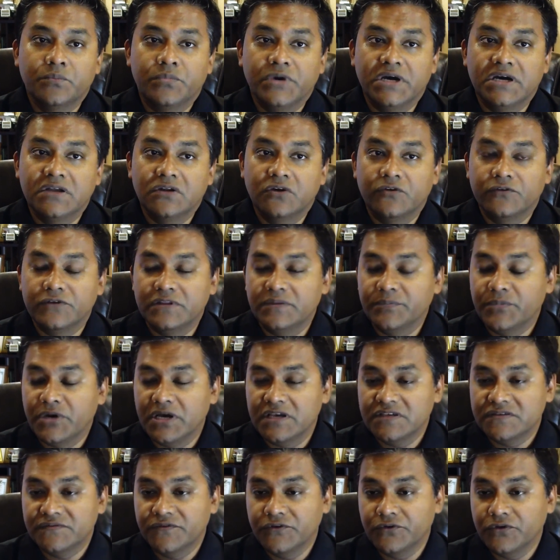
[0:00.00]
But over the
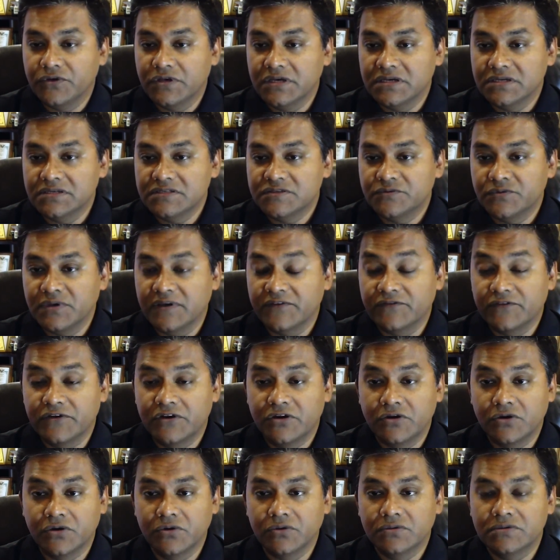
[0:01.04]
past few years, we have
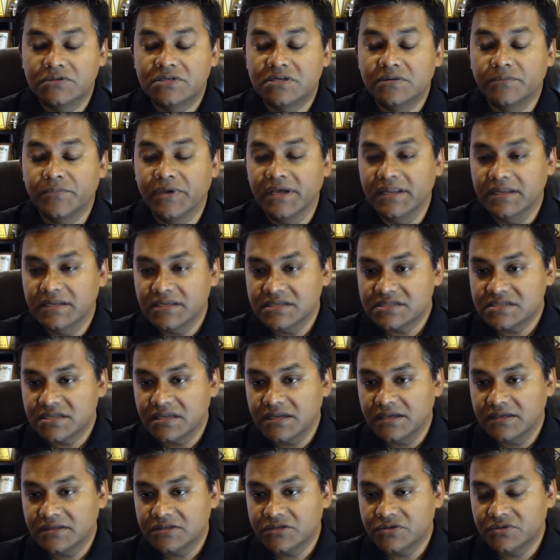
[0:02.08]
grown
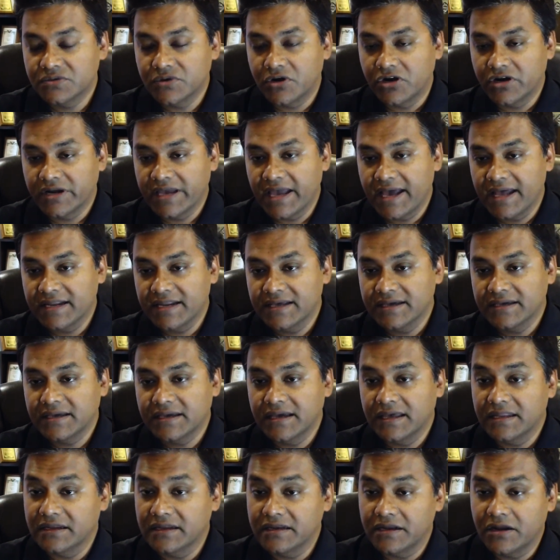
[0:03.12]
tremendously through organic
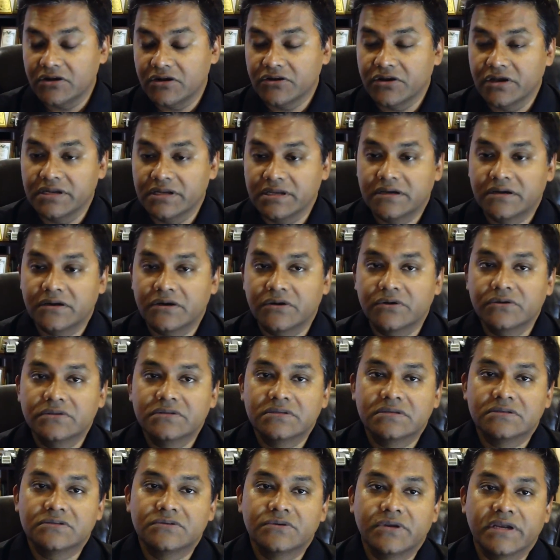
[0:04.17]
and inorganic
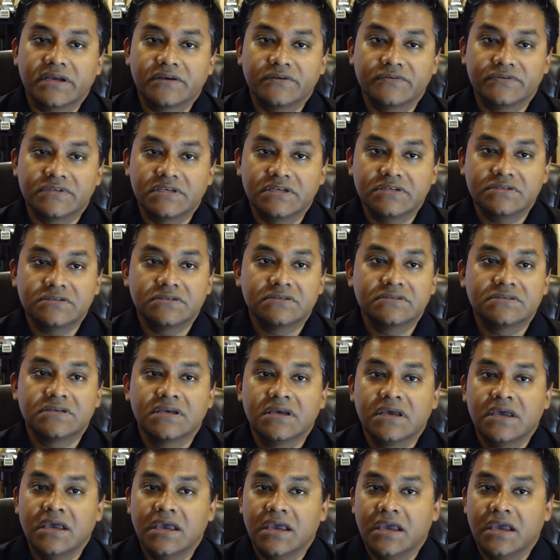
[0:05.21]
growth, through acquisitions,